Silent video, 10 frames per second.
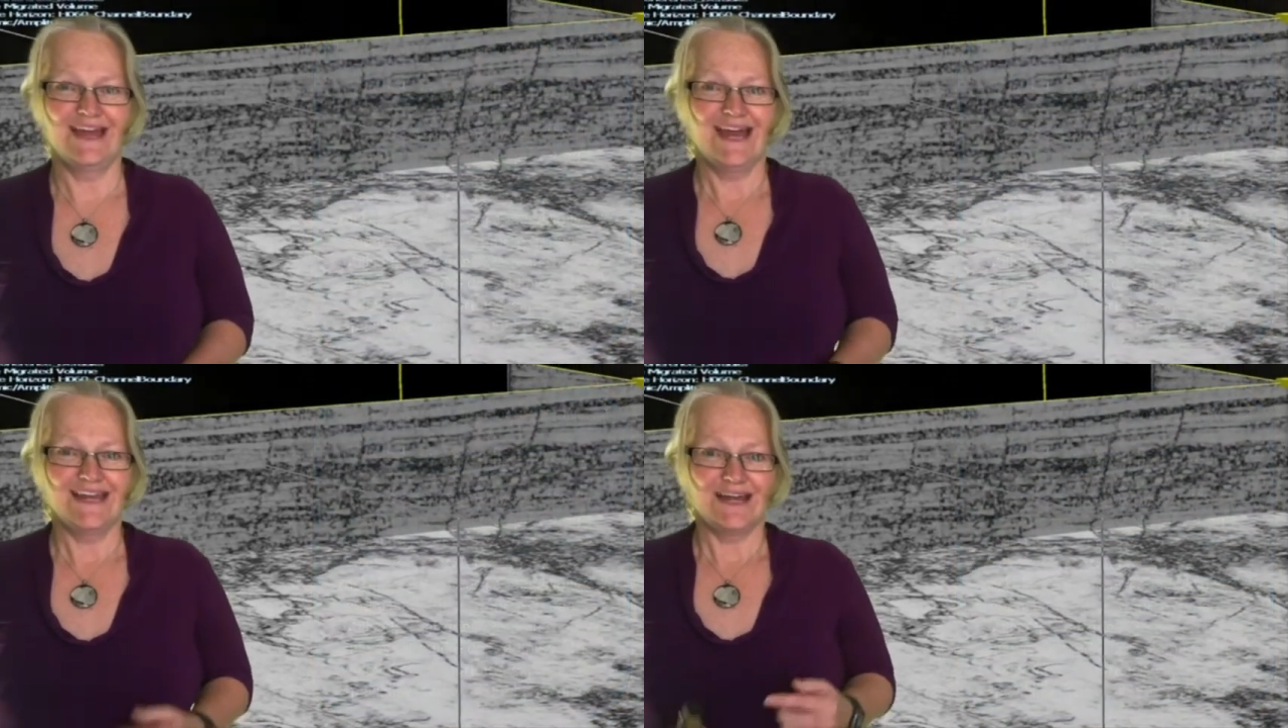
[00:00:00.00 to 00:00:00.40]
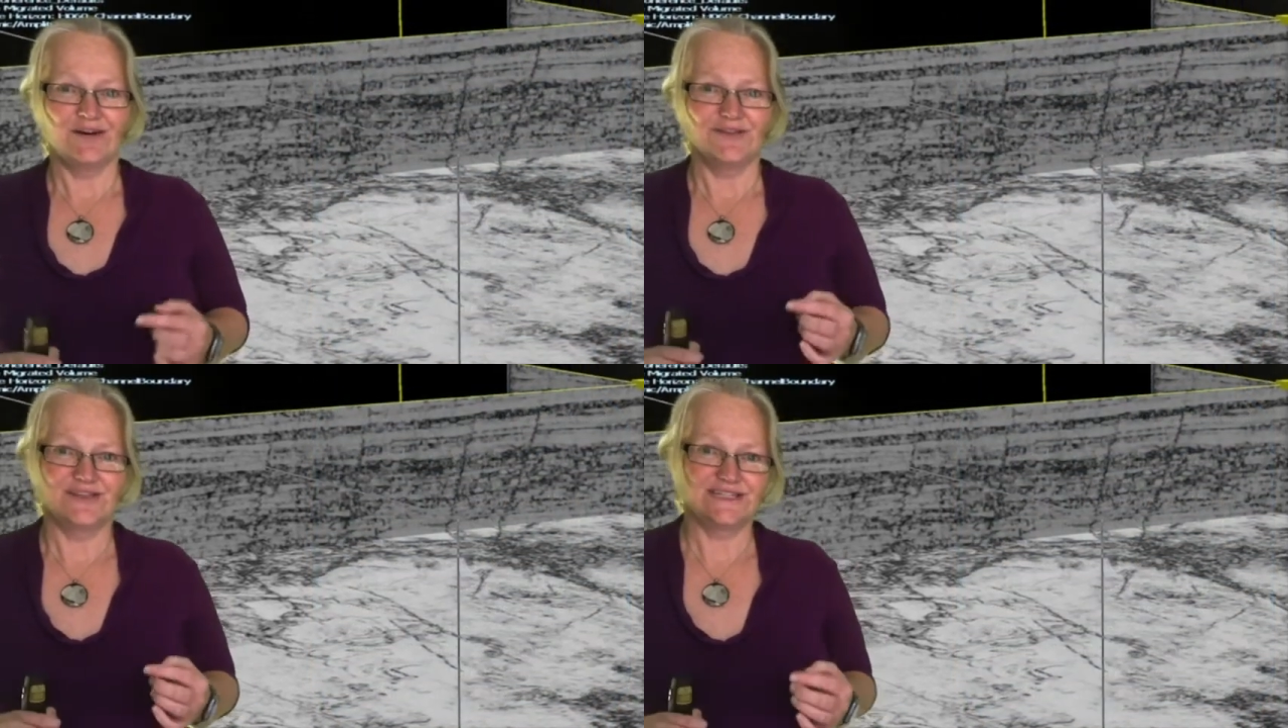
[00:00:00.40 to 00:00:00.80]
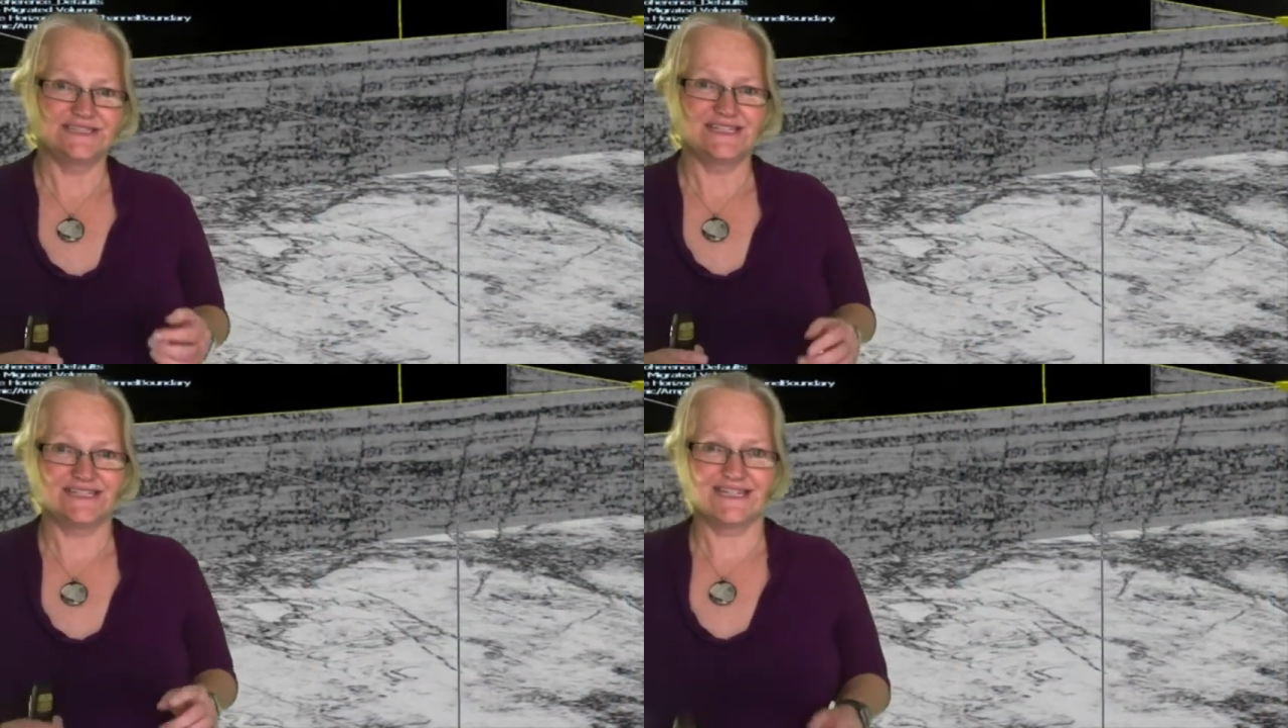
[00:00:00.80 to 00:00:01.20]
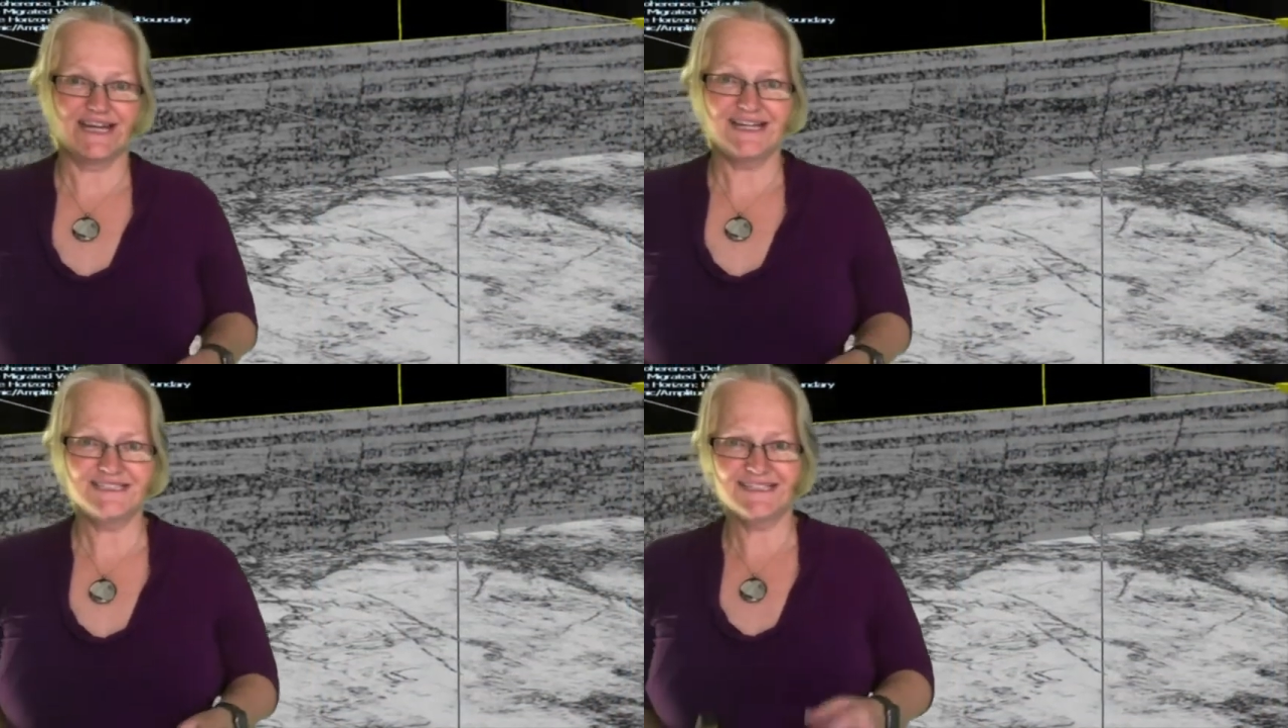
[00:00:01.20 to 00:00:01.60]
Now, there's a
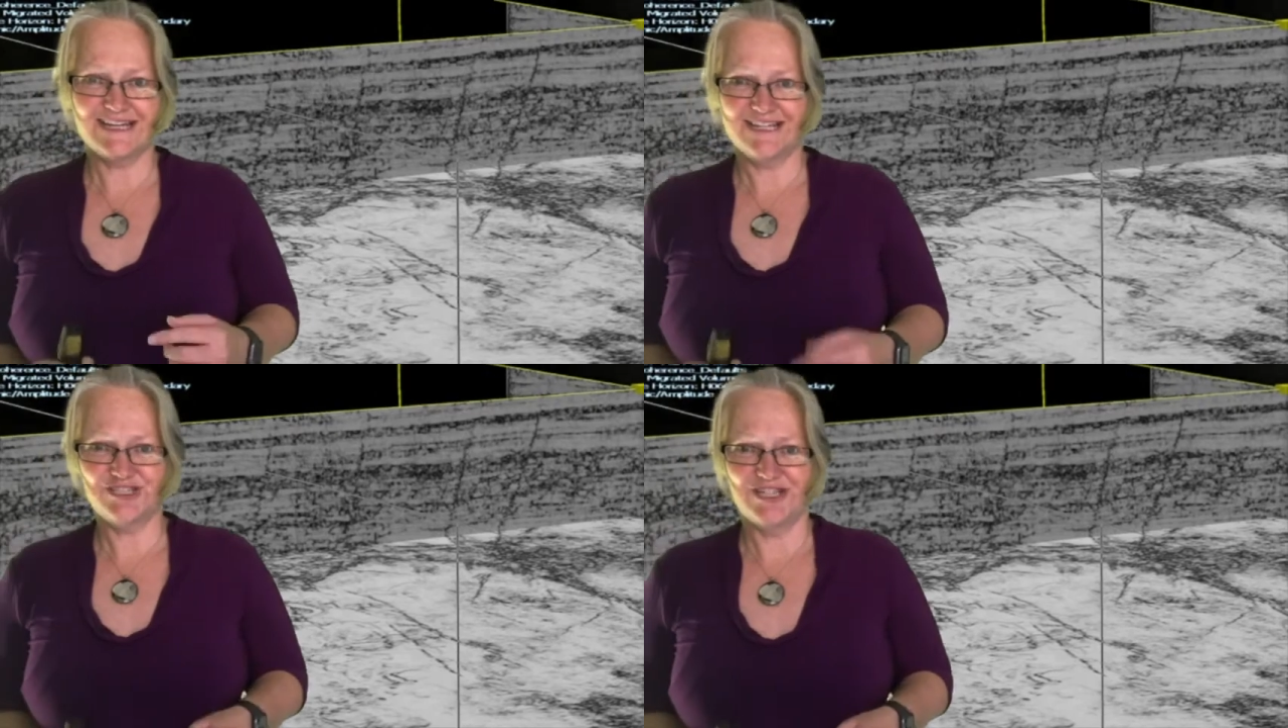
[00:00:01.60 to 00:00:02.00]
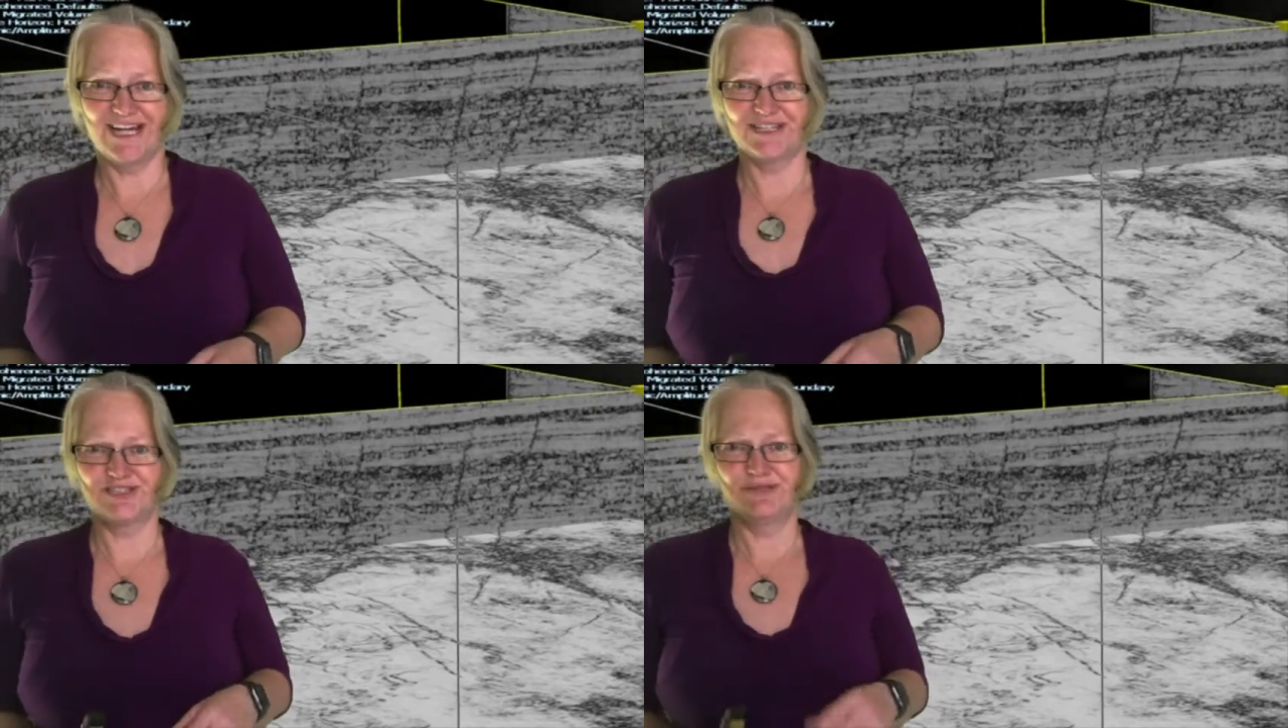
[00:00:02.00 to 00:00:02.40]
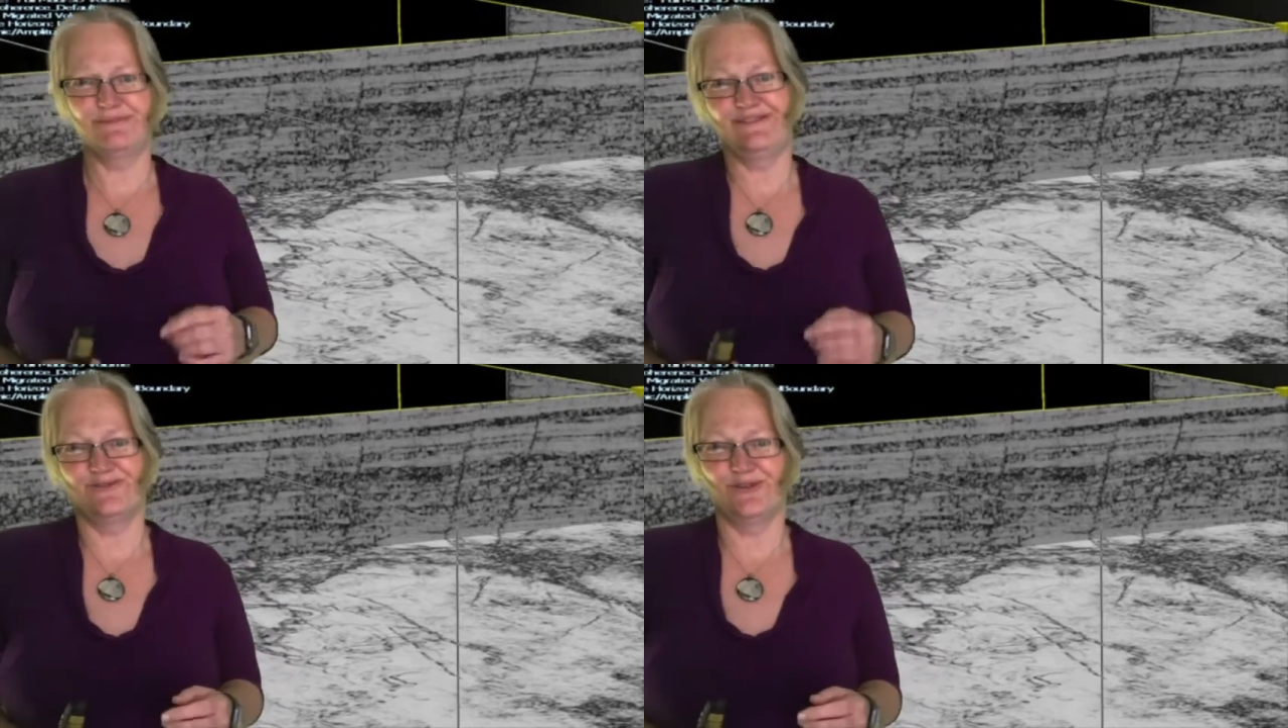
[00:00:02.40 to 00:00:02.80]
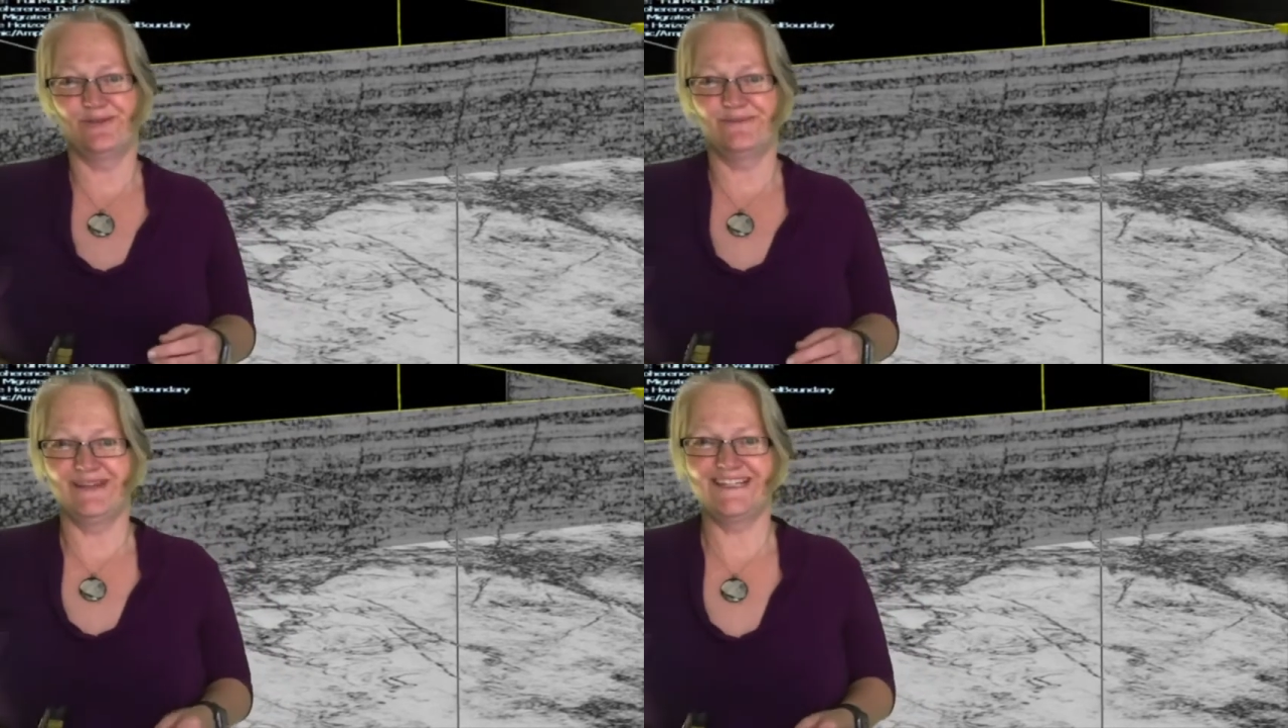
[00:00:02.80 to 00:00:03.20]
task and a challenge before
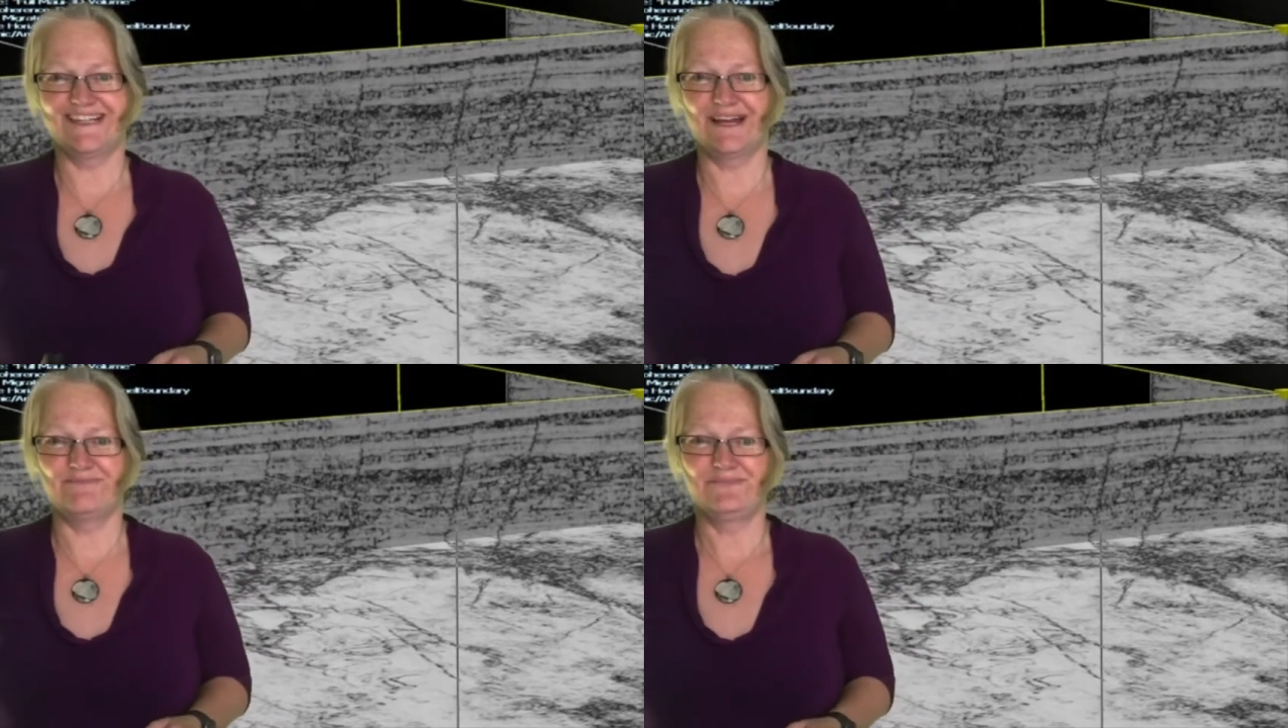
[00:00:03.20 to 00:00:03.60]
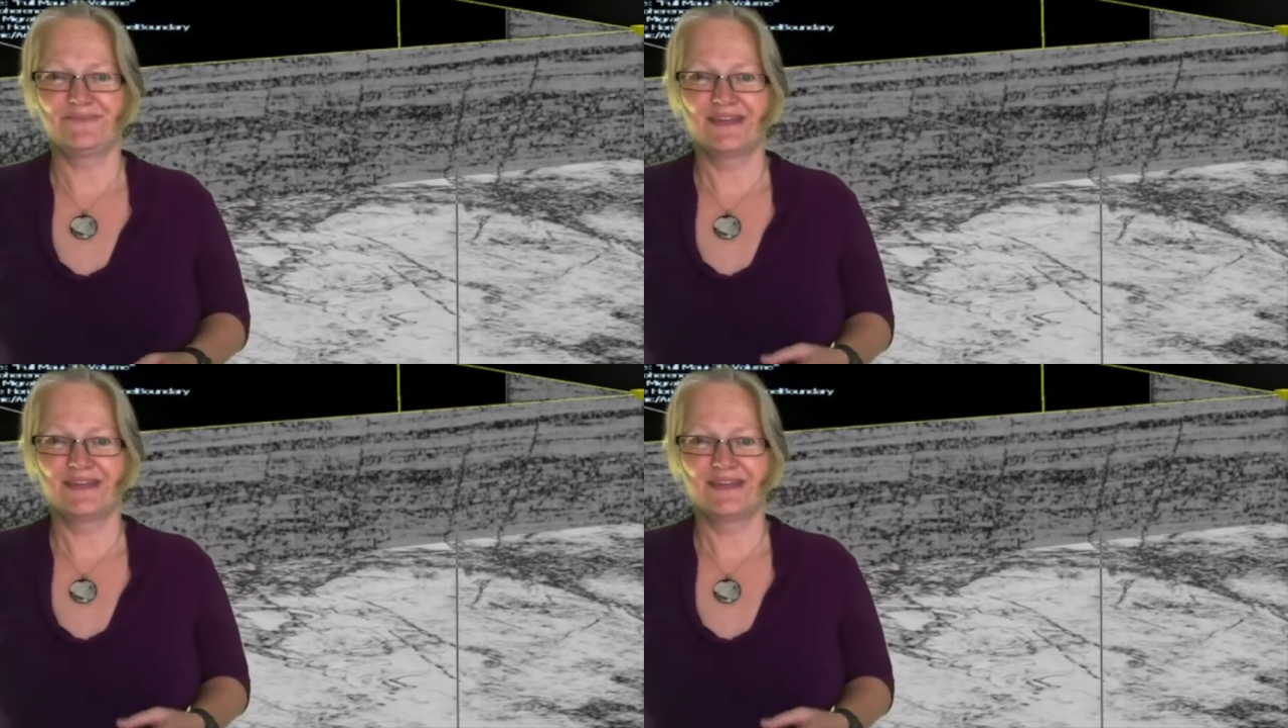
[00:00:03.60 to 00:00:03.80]
we meet again.